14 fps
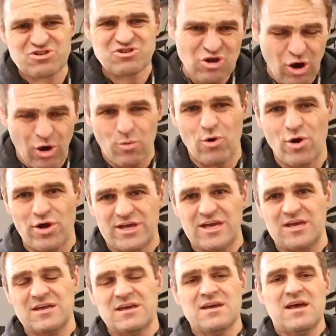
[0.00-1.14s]
not
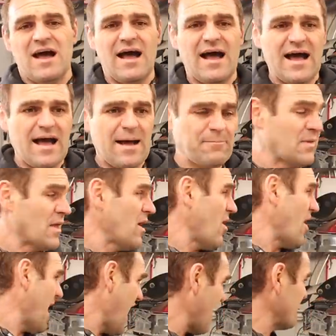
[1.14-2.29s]
working. I
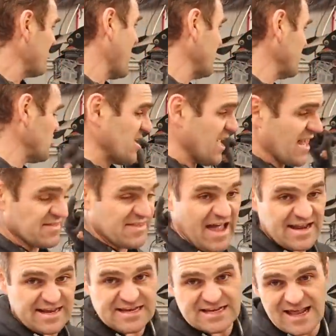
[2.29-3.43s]
have managed to get
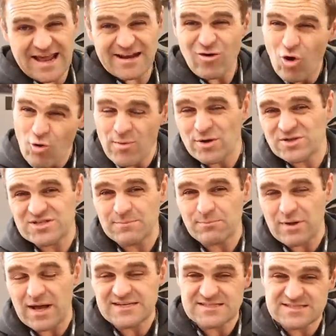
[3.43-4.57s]
that inlet almost in
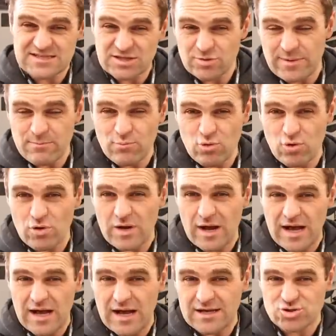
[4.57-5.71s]
place. There's a little bit more
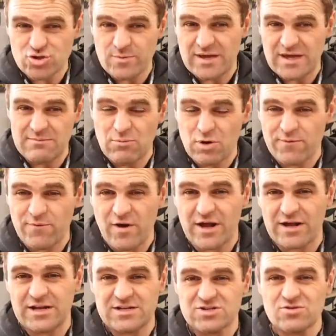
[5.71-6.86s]
trimming and modifying
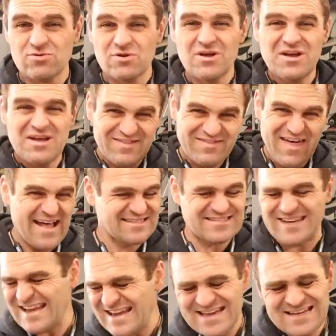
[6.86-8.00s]
I need to do. That's
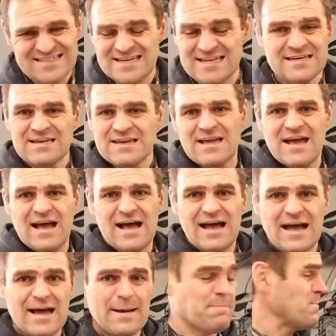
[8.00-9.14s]
easy.
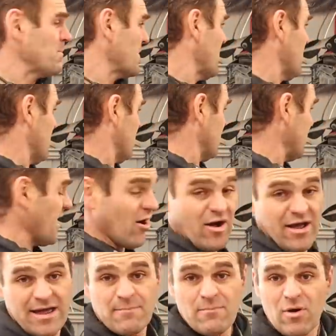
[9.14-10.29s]
I
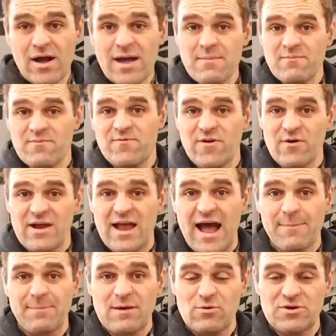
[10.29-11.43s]
am very
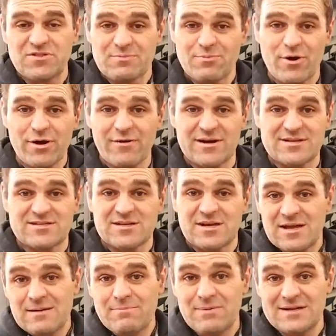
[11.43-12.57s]
happy with the progress.
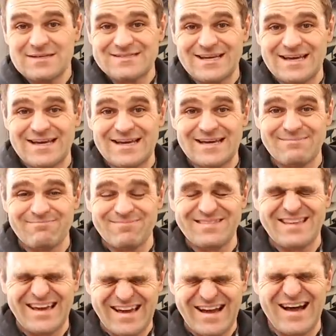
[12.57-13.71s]
But I
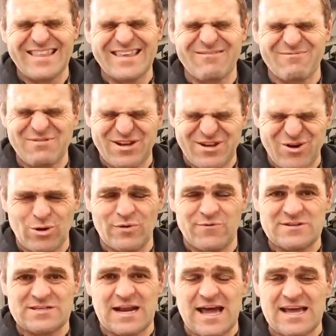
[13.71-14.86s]
think I'm gonna call it
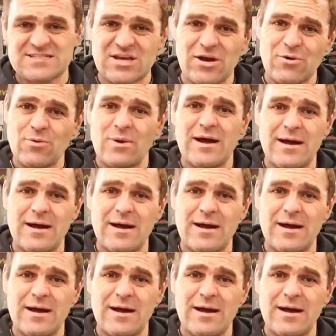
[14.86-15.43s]
for today. So